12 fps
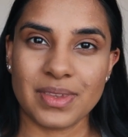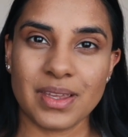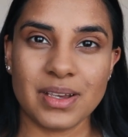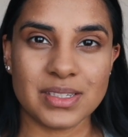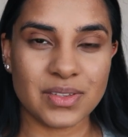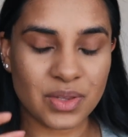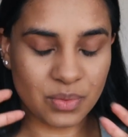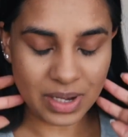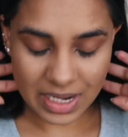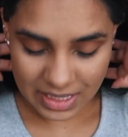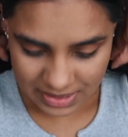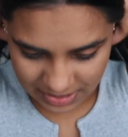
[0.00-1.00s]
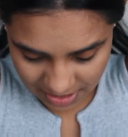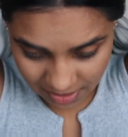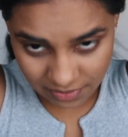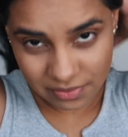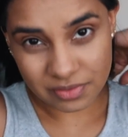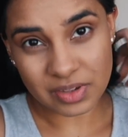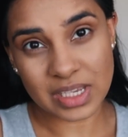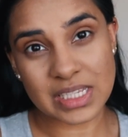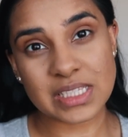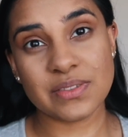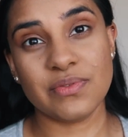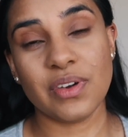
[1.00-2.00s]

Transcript: because of the wedding stuff, it's